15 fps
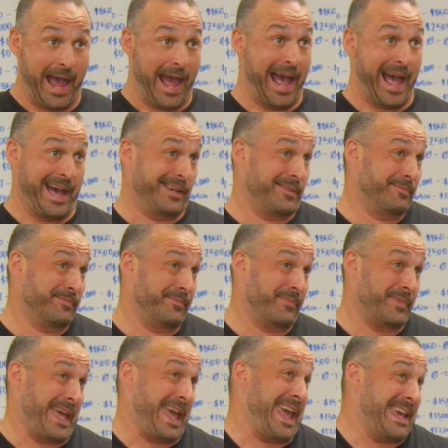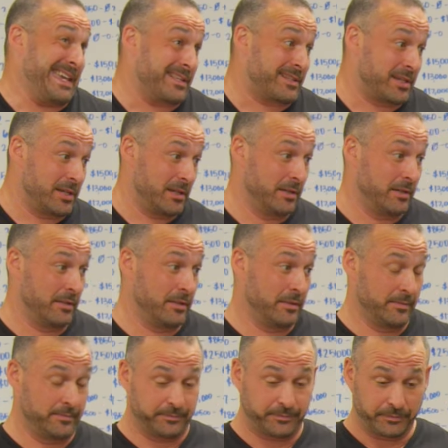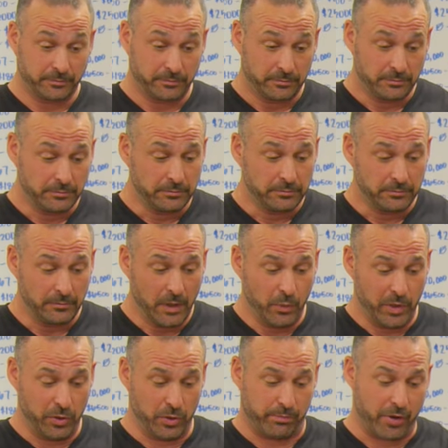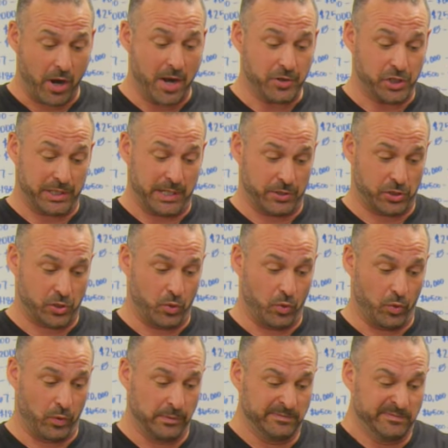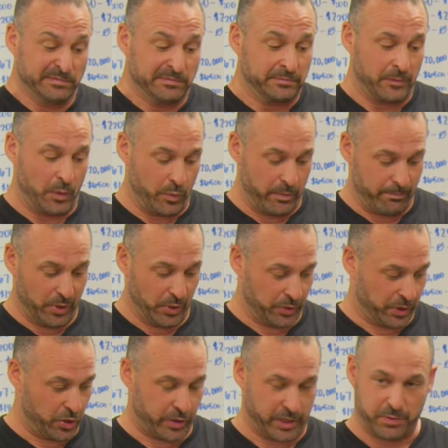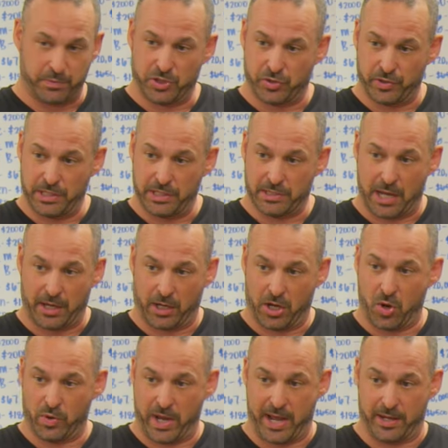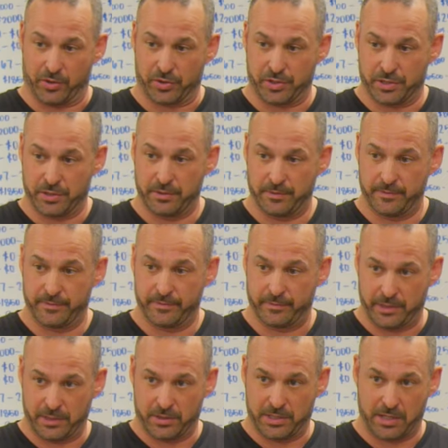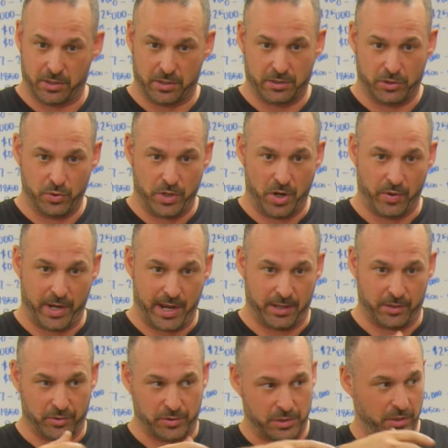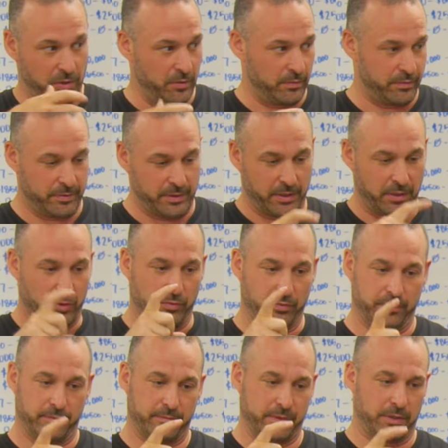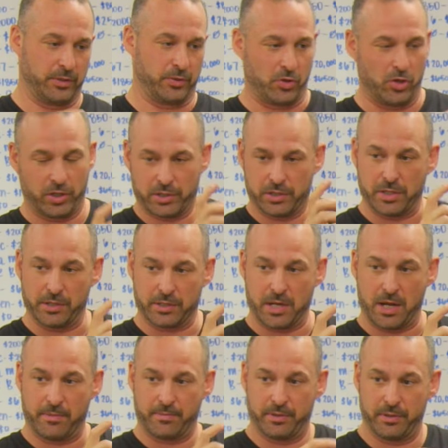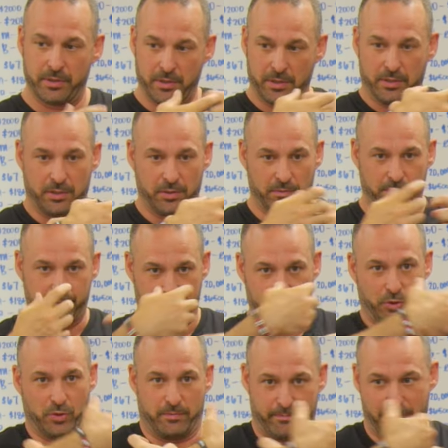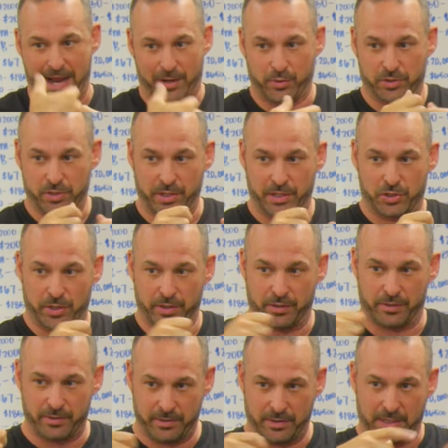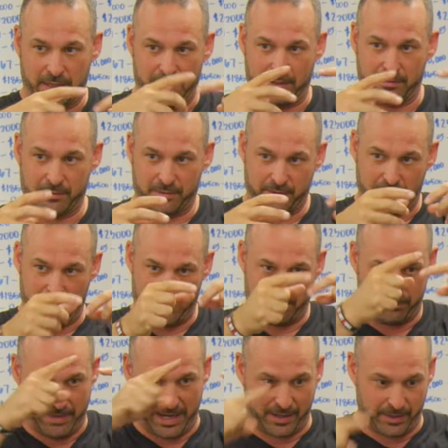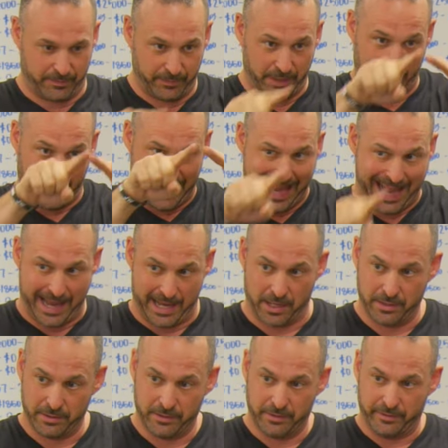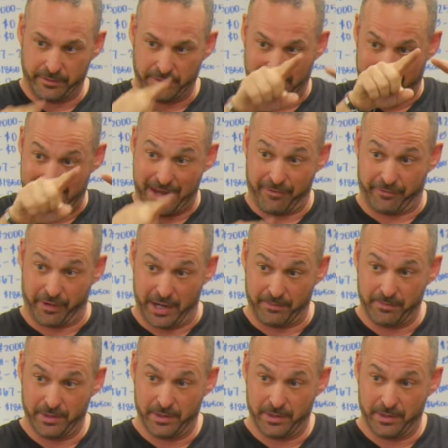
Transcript: At 8, we do a project at school. We build Christmas trees out of coat hangers. And you take two coat hangers and you, the little hooks on the top, you do them backwards on each other, and they make a like an A frame.